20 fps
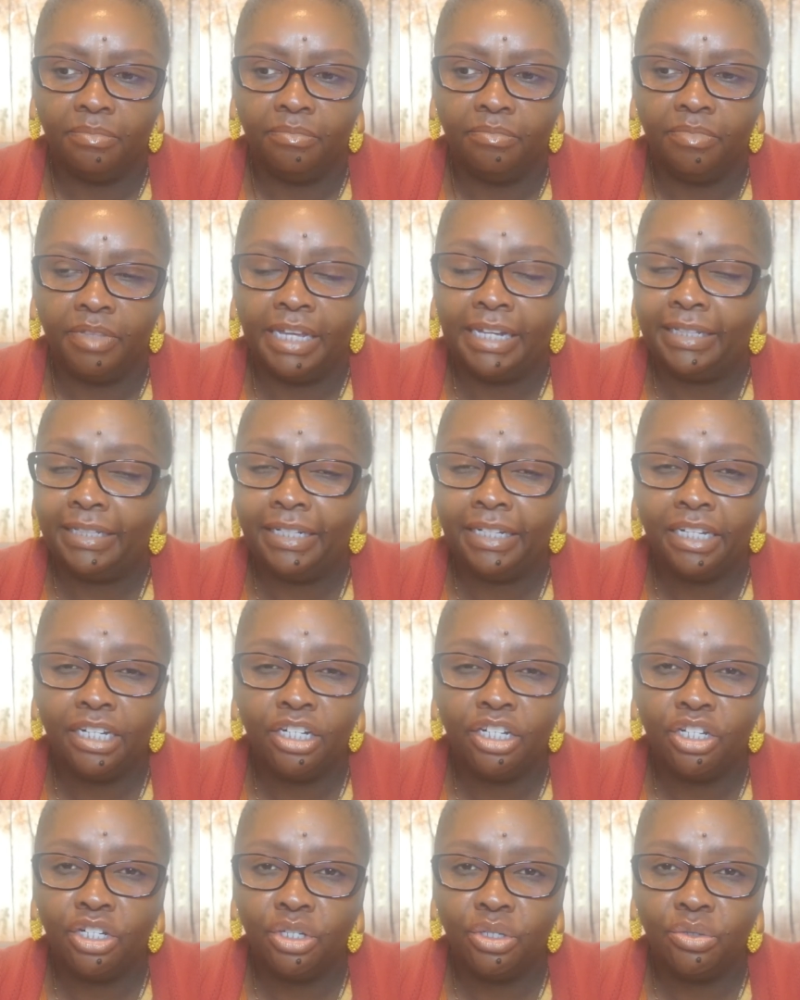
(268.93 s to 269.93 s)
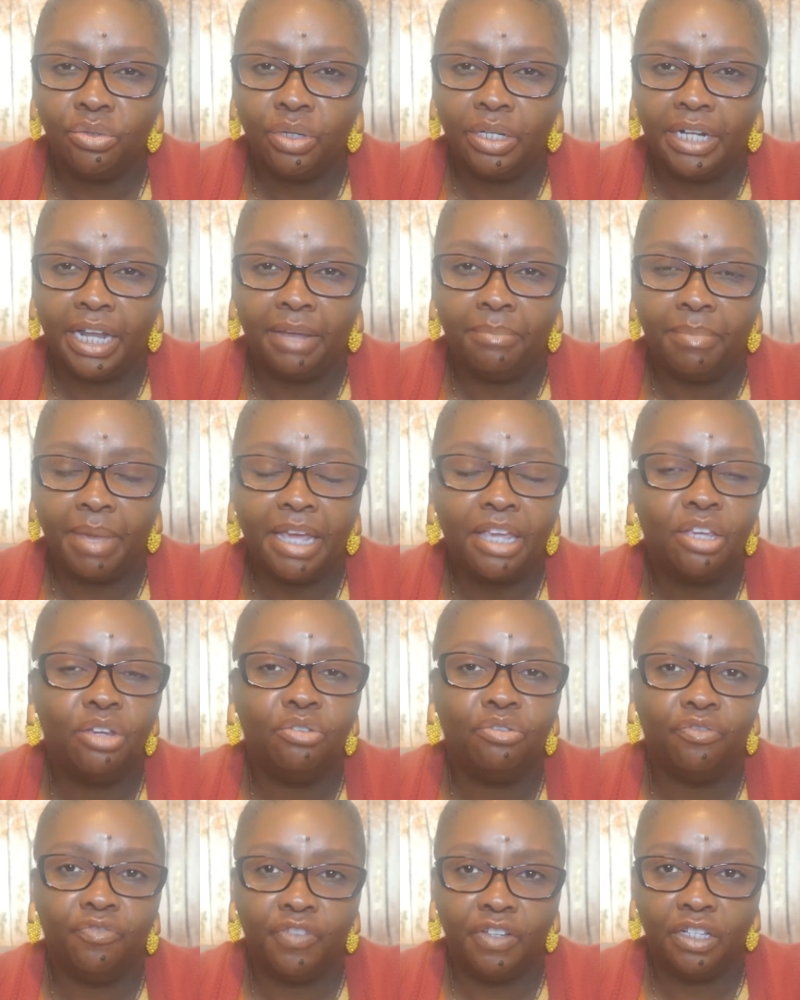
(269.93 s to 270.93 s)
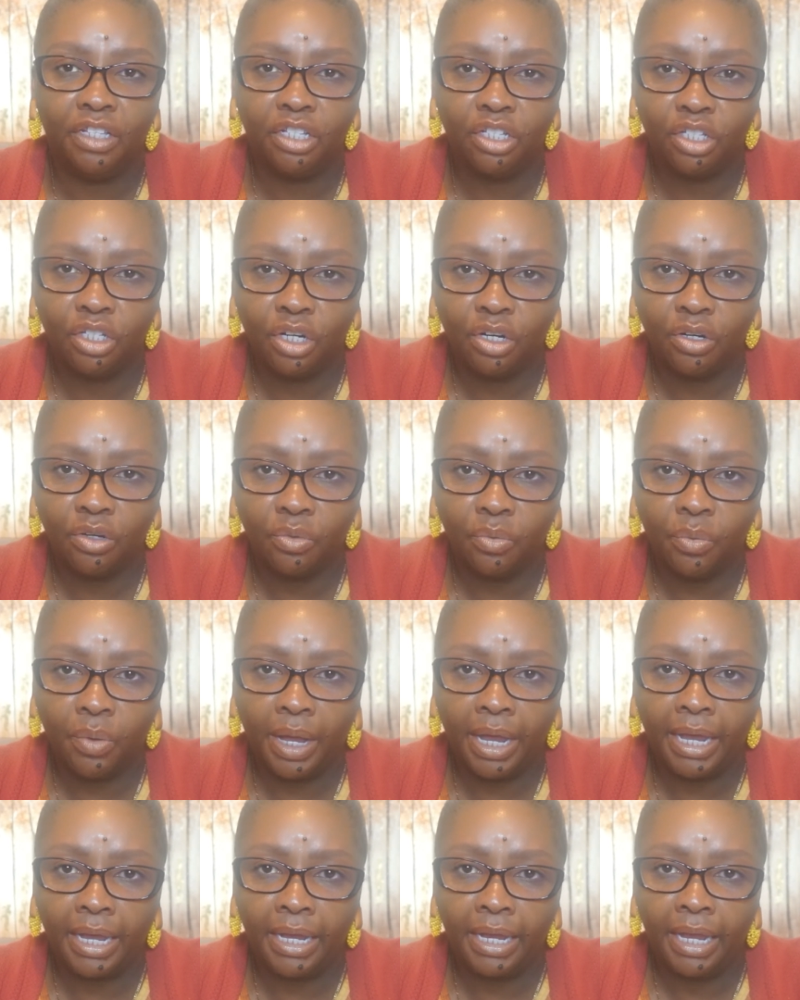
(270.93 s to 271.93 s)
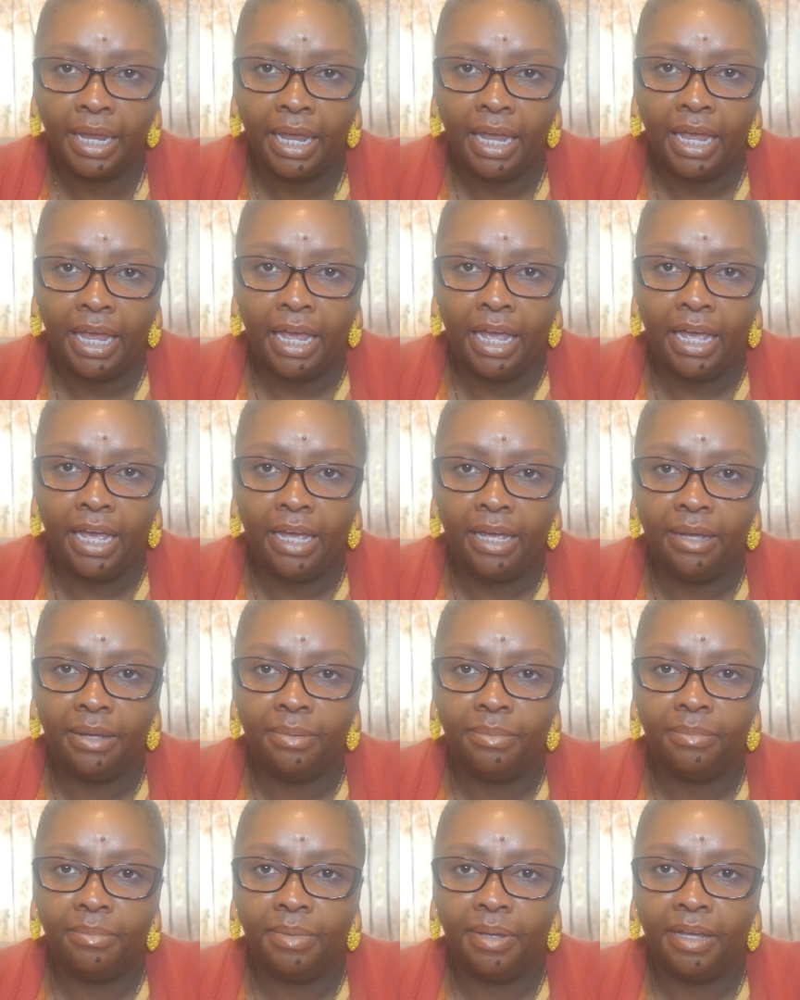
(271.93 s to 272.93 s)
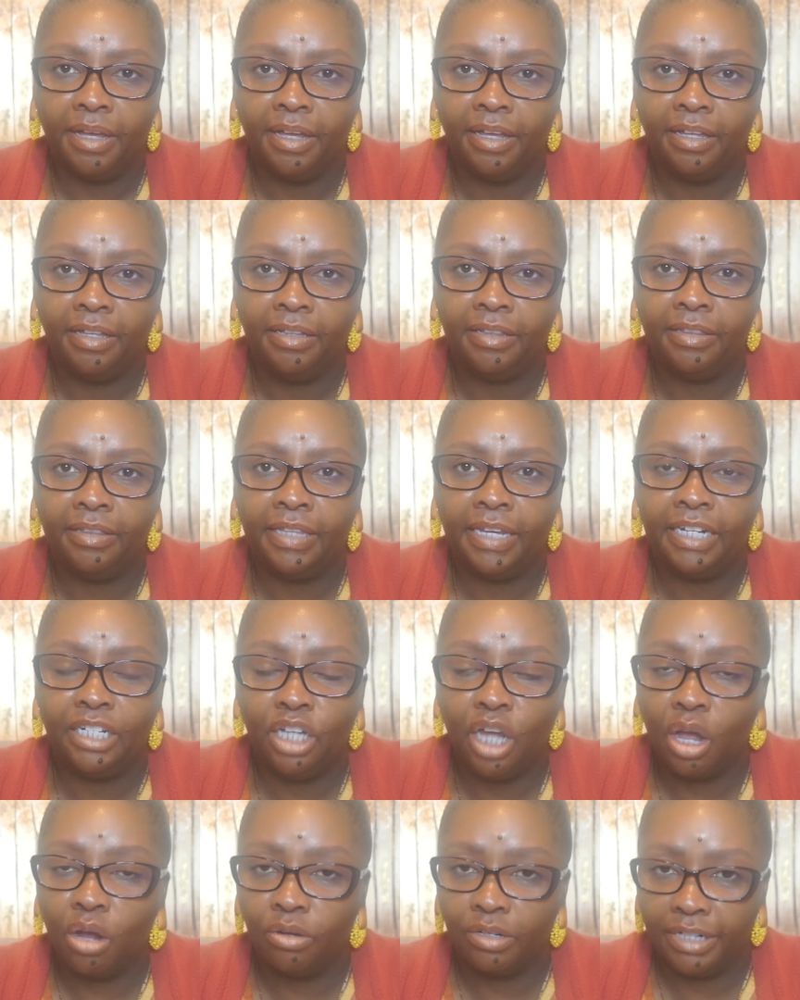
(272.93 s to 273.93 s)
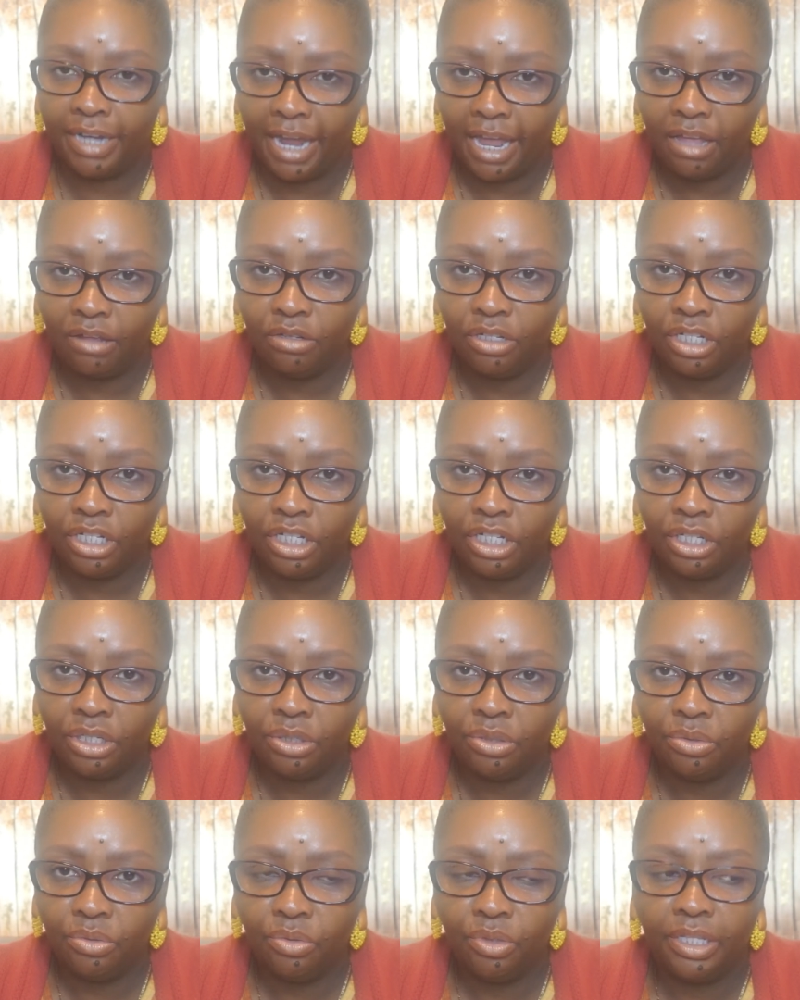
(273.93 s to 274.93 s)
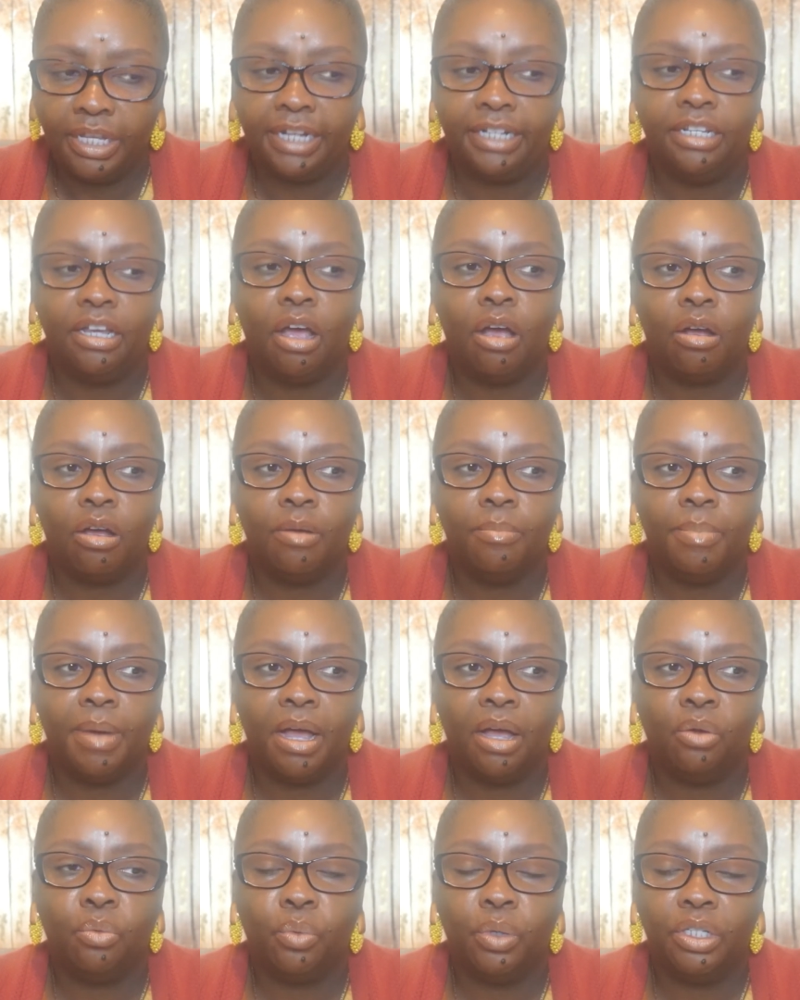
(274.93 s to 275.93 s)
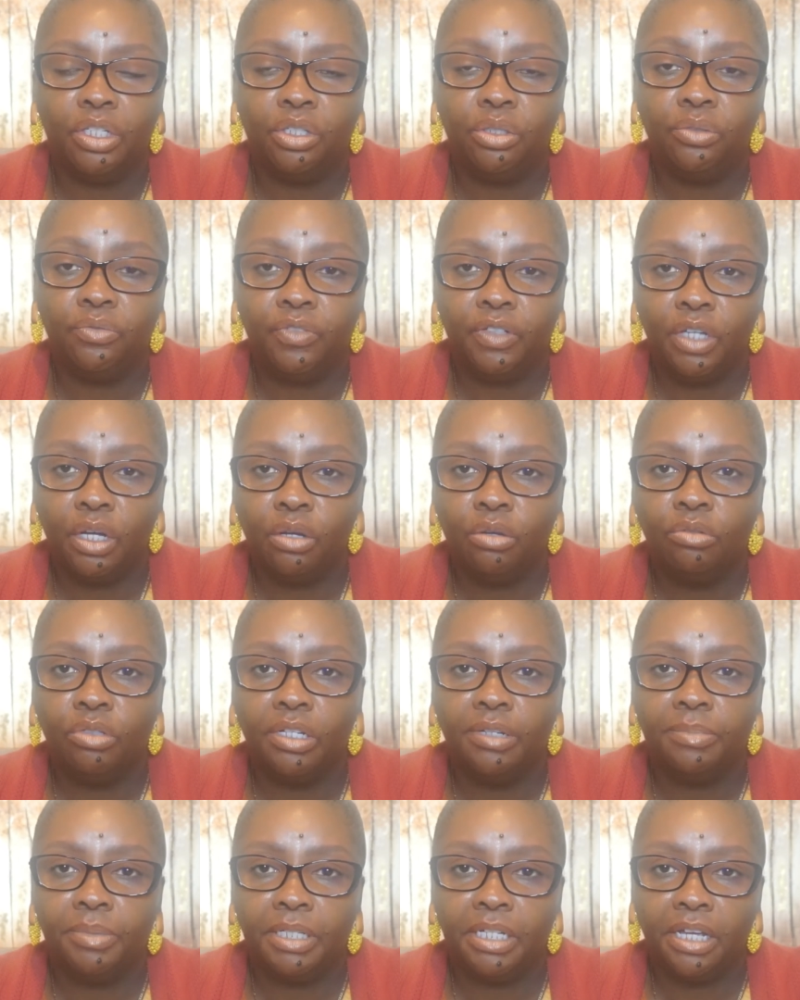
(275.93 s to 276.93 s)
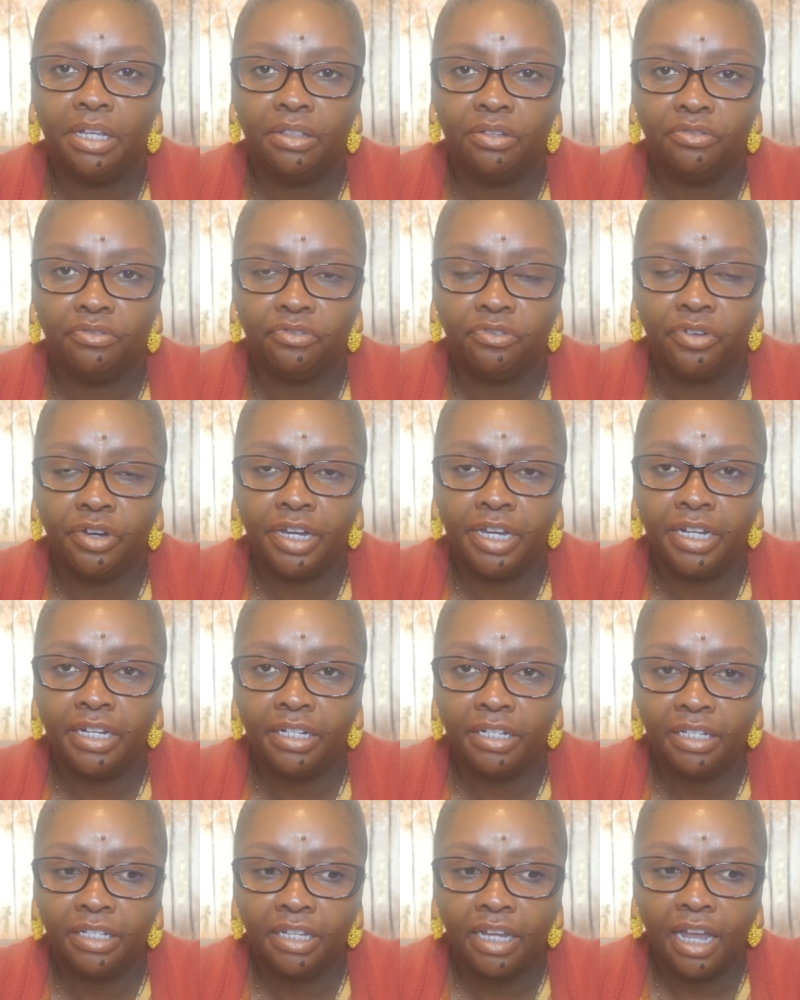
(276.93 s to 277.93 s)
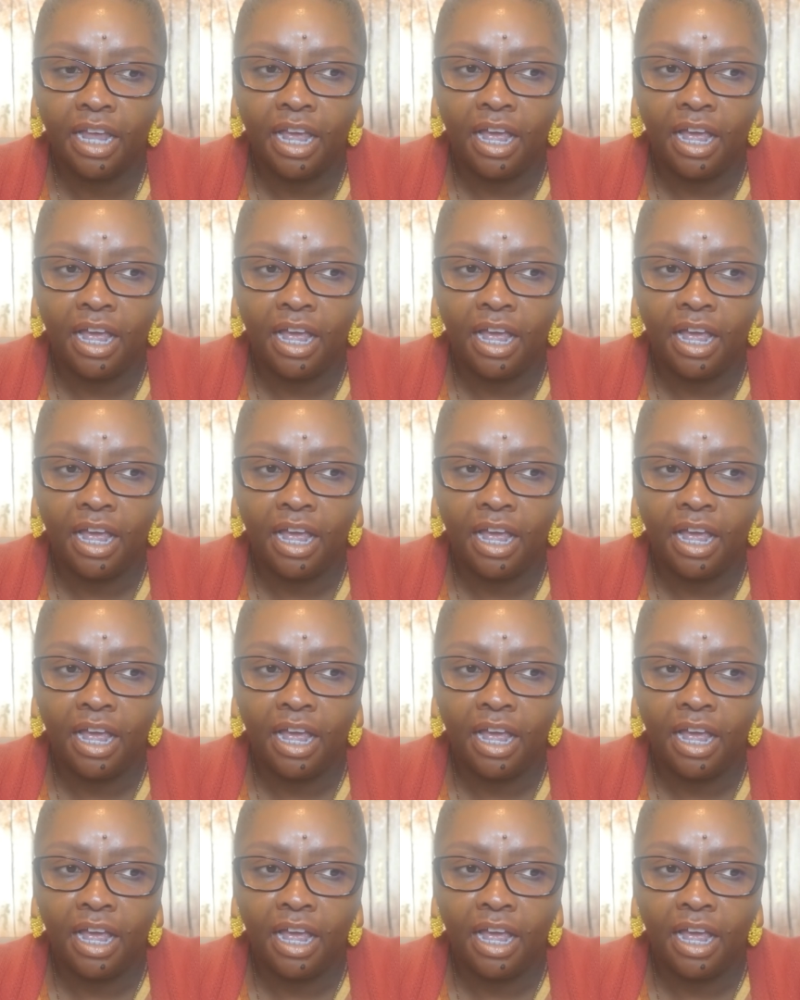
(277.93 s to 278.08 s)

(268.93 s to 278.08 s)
they look at you and they make you feel a certain way. Um, they talk down to you. They talk about what you've told them to other friends.